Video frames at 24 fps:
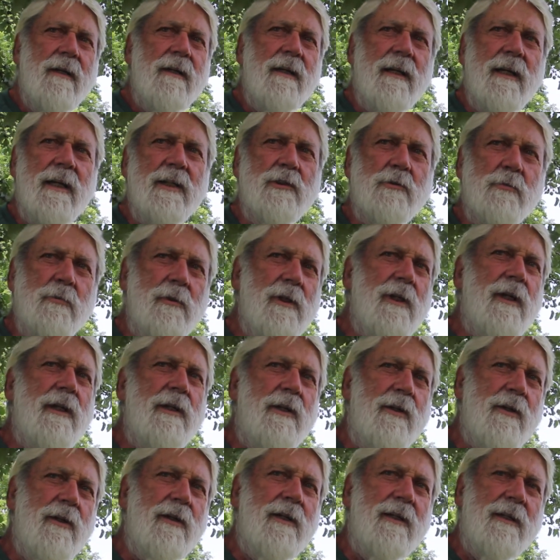and it's really
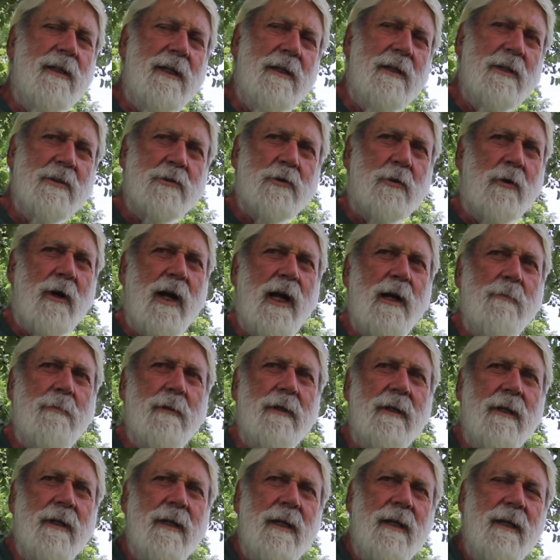good, and they describe
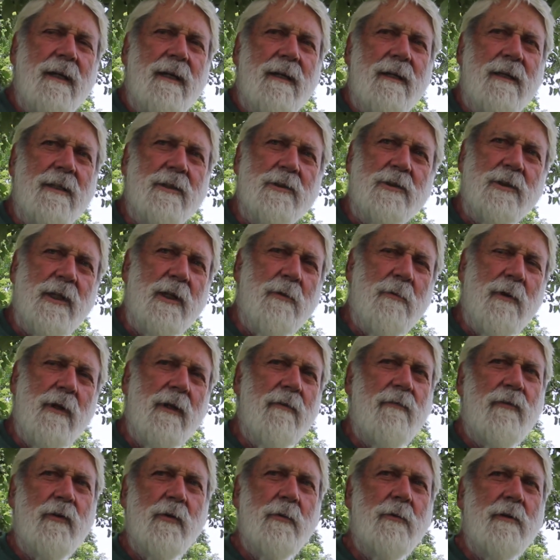it and say, well,
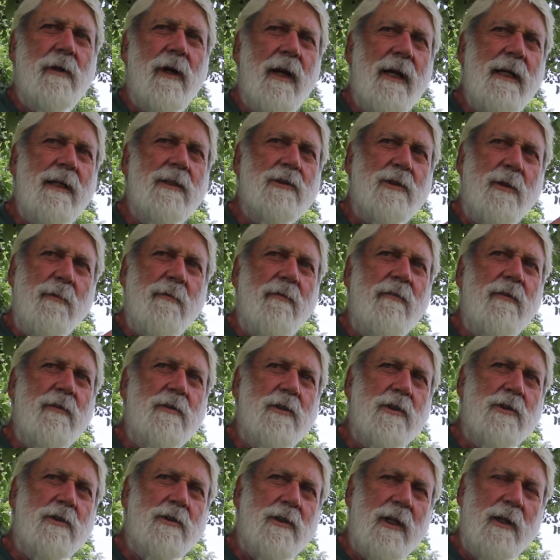if you would like some of it,
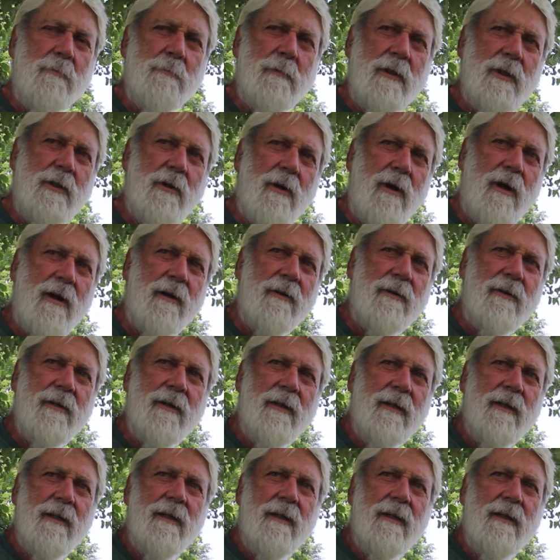just send me $1